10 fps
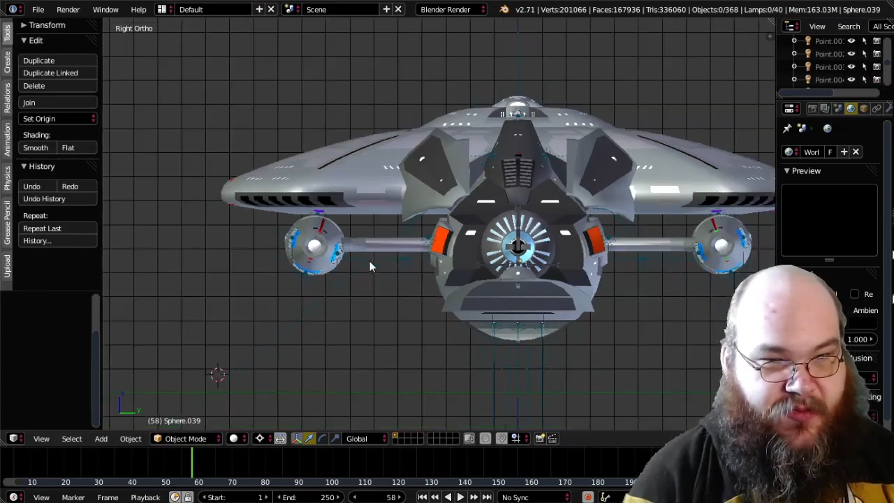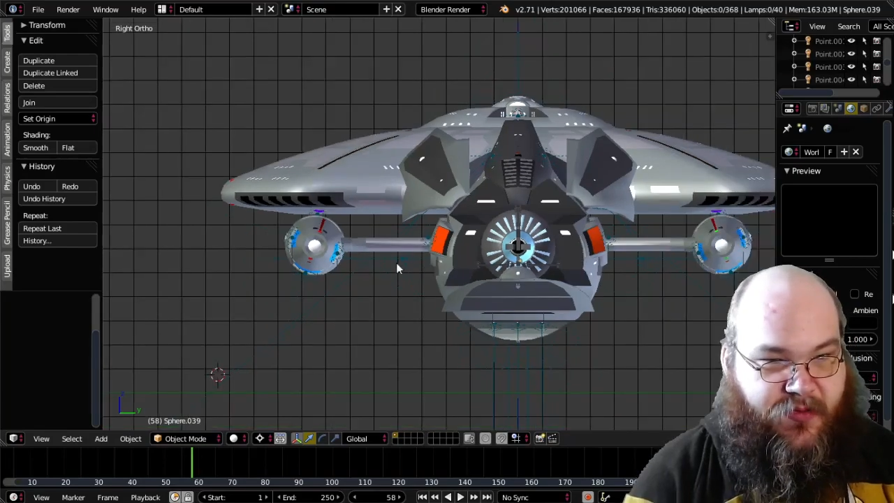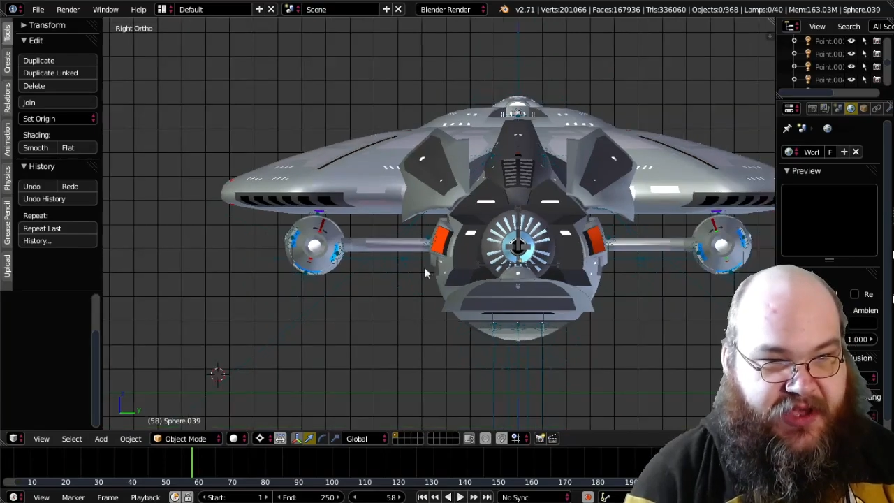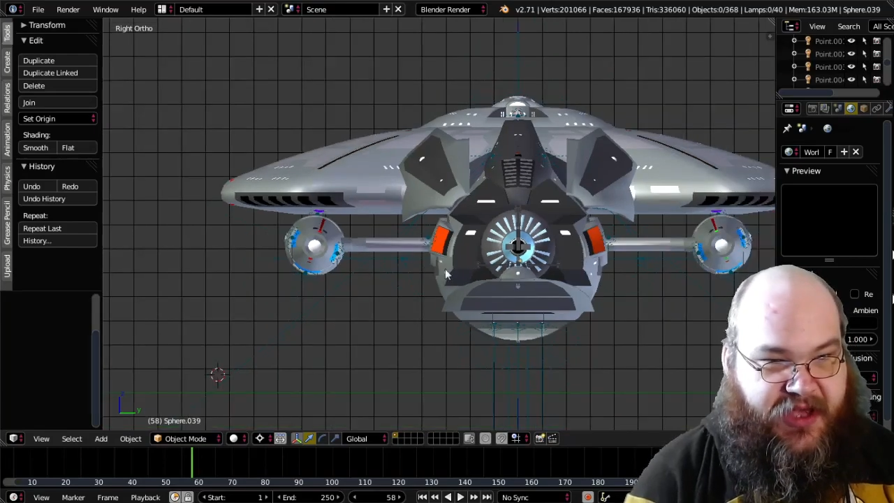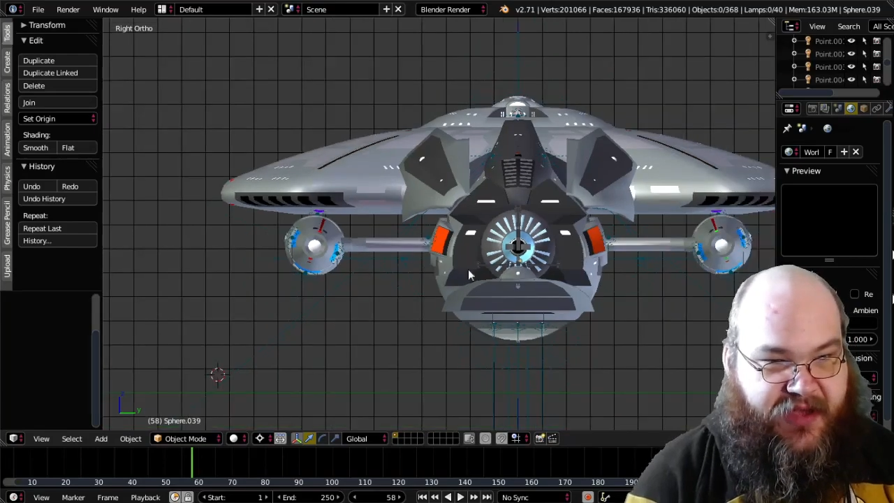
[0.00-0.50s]

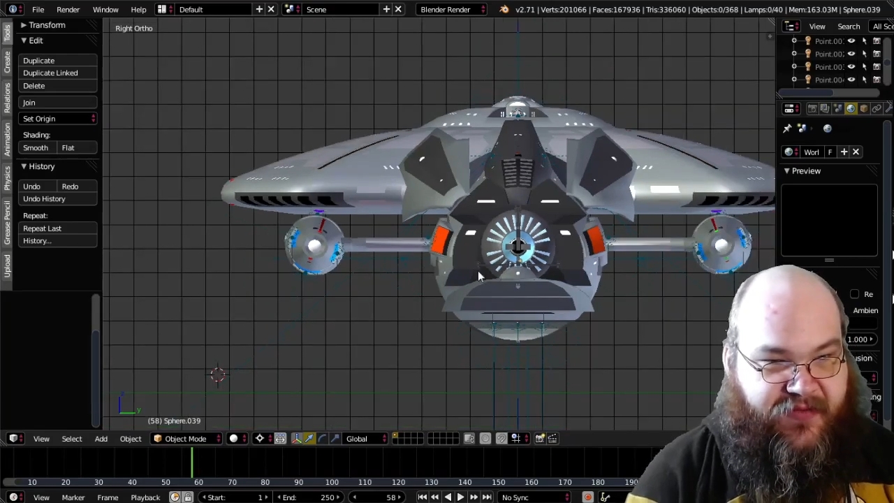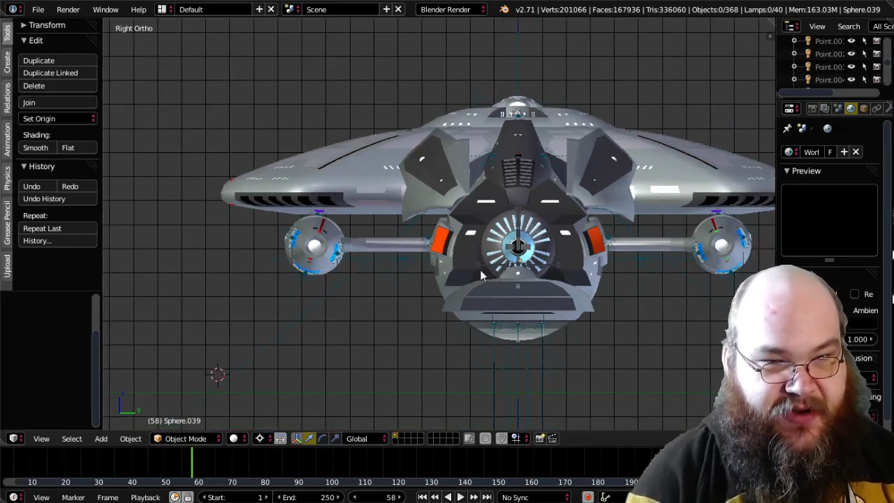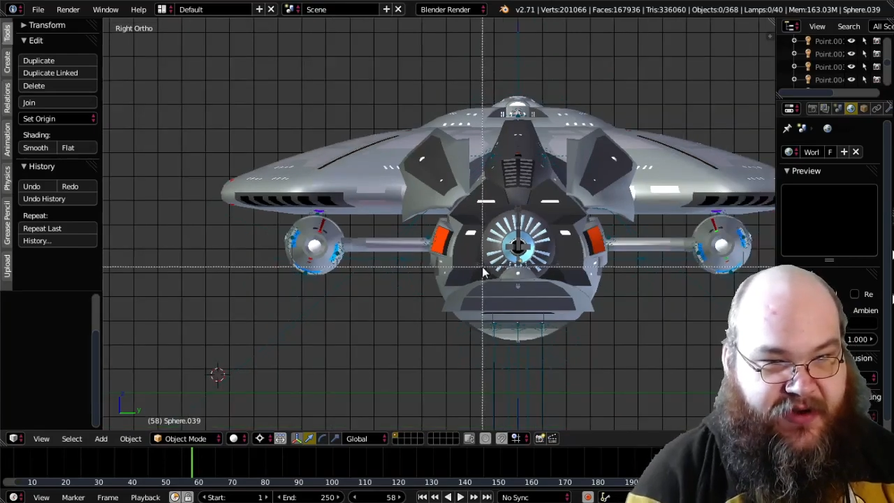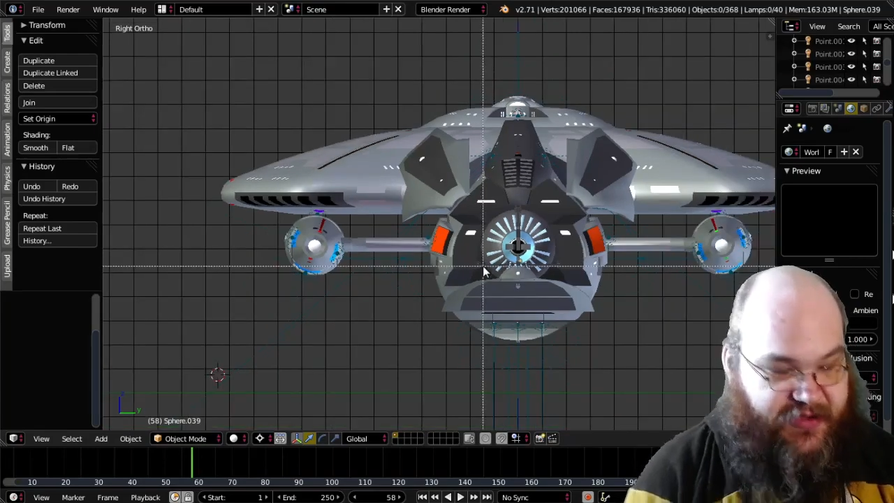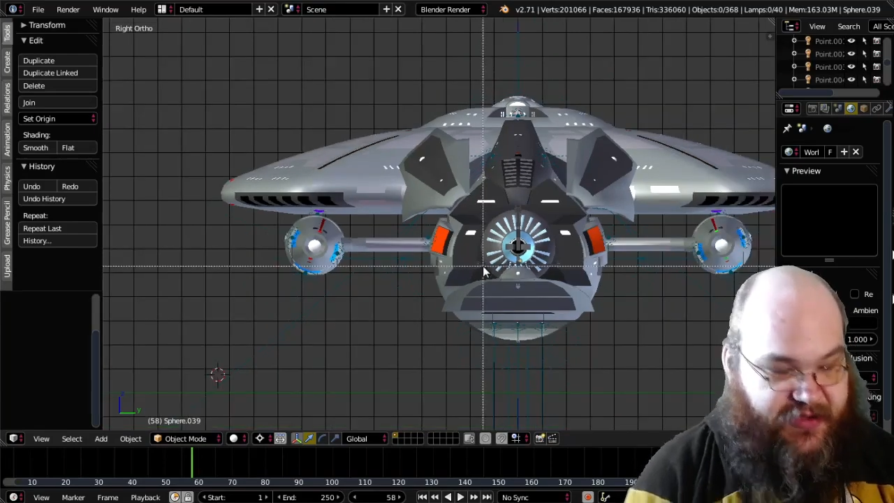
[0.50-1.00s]
We have
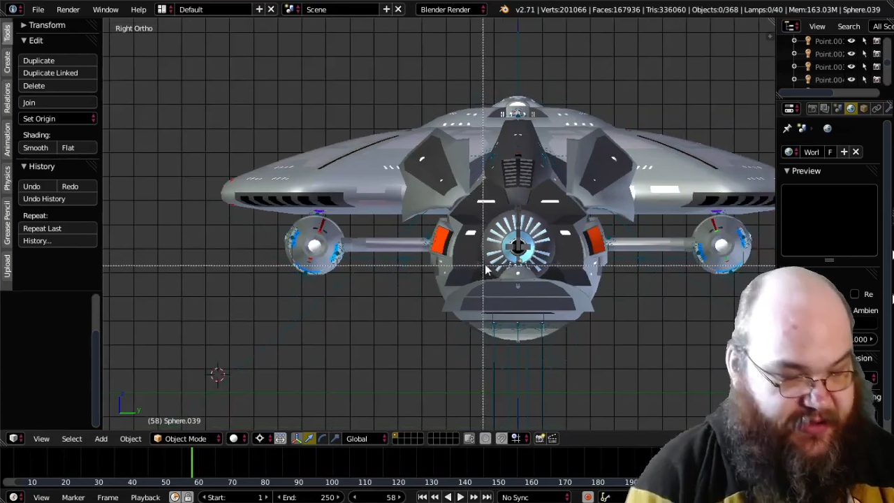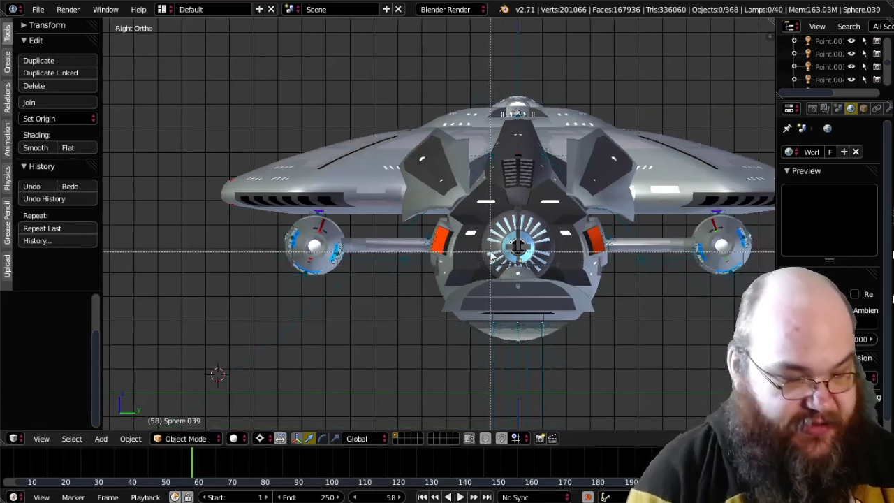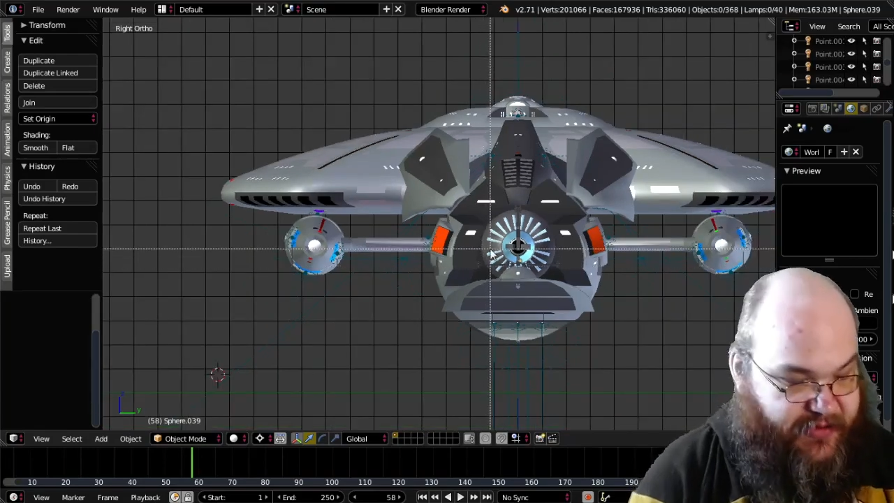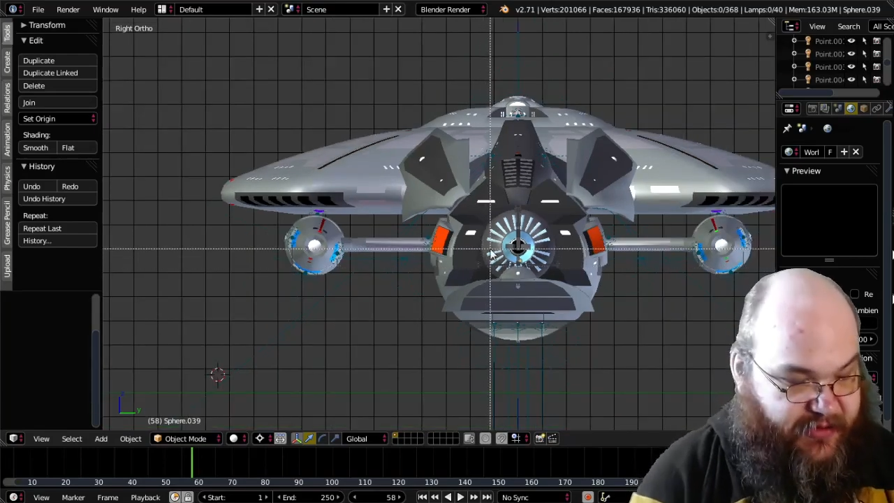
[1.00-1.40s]
our nacelles